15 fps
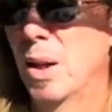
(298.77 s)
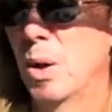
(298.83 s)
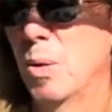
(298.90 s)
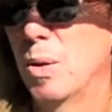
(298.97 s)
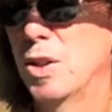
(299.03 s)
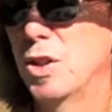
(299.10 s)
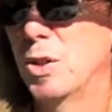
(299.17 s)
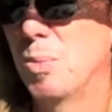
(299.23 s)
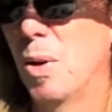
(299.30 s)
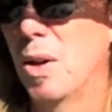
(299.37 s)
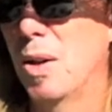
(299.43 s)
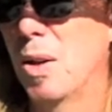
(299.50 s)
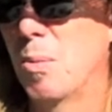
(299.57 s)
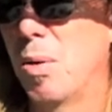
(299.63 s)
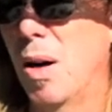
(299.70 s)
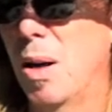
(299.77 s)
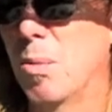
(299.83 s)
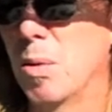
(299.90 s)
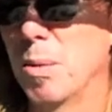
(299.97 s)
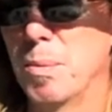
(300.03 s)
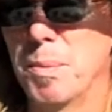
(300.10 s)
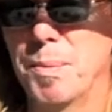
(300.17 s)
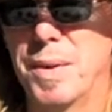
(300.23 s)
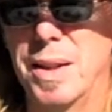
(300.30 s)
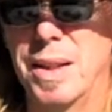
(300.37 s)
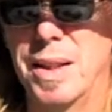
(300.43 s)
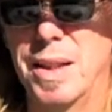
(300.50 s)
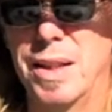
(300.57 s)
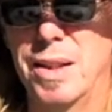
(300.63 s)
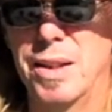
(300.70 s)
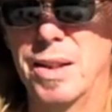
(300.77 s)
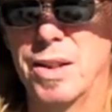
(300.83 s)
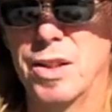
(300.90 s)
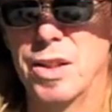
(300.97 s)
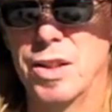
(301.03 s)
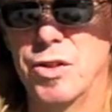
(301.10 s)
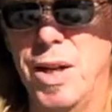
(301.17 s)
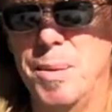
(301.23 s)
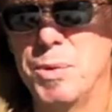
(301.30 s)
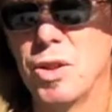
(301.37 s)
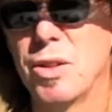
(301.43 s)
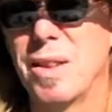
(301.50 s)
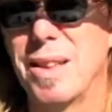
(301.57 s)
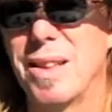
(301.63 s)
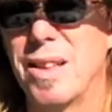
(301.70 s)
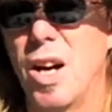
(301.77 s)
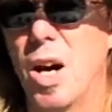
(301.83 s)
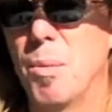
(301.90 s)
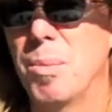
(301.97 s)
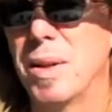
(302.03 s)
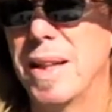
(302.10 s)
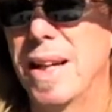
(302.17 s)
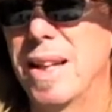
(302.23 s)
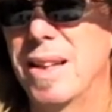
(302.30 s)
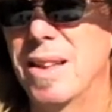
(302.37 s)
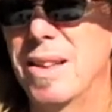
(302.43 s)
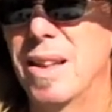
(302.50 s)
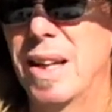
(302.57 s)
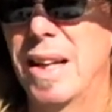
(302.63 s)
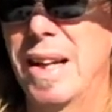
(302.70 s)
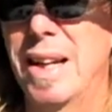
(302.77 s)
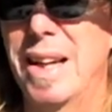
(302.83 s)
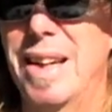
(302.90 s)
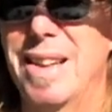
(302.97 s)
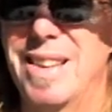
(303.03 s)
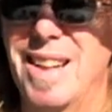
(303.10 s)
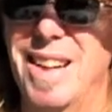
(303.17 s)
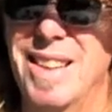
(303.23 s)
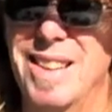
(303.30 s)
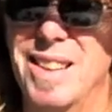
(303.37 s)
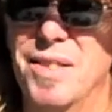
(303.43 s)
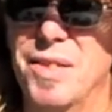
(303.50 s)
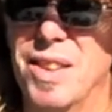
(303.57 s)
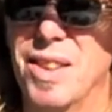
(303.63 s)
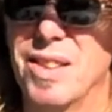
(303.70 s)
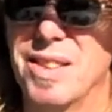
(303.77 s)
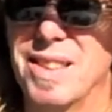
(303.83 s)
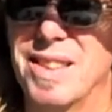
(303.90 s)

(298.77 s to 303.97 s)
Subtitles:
which is part of the problem. The traps are a little complicated and kind of difficult to